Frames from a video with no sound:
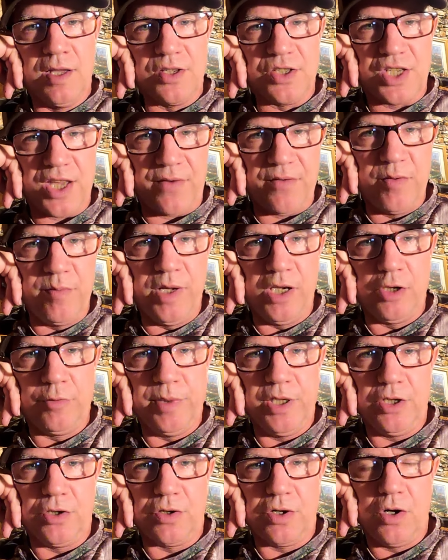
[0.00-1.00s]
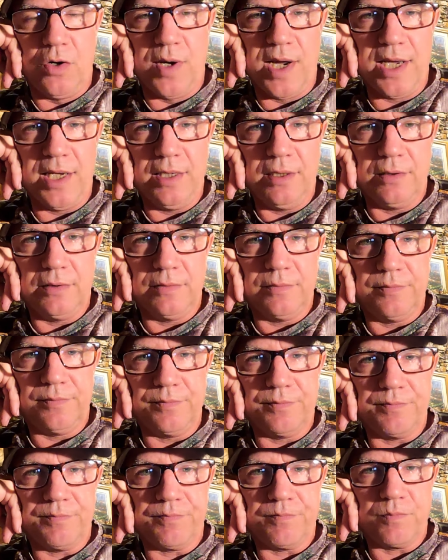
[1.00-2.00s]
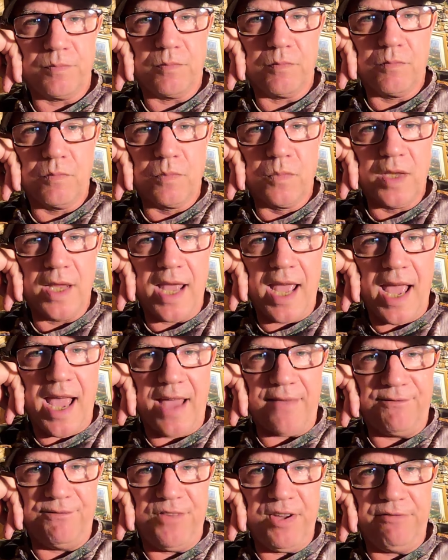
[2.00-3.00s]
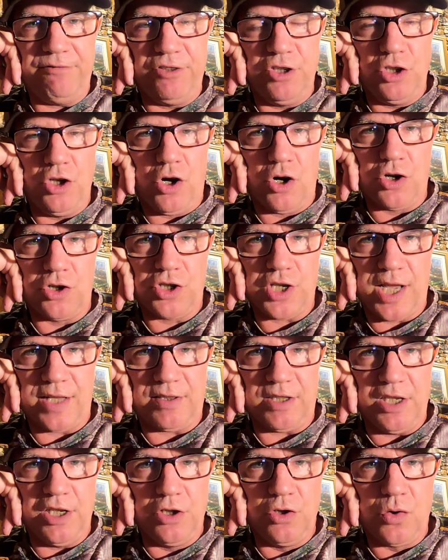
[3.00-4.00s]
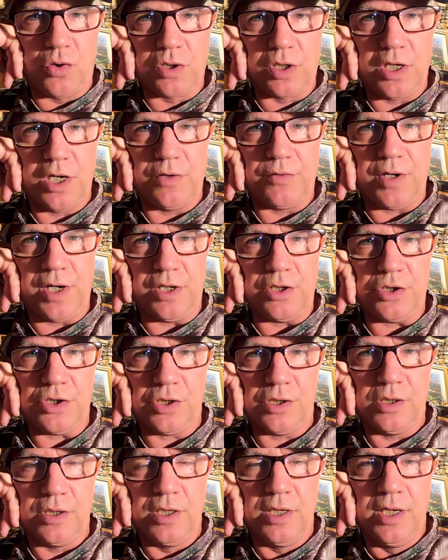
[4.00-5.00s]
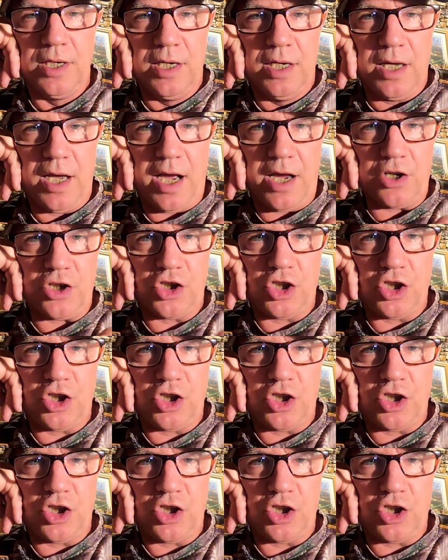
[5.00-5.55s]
7mm 08 at 50 yards at the indoor gun range. I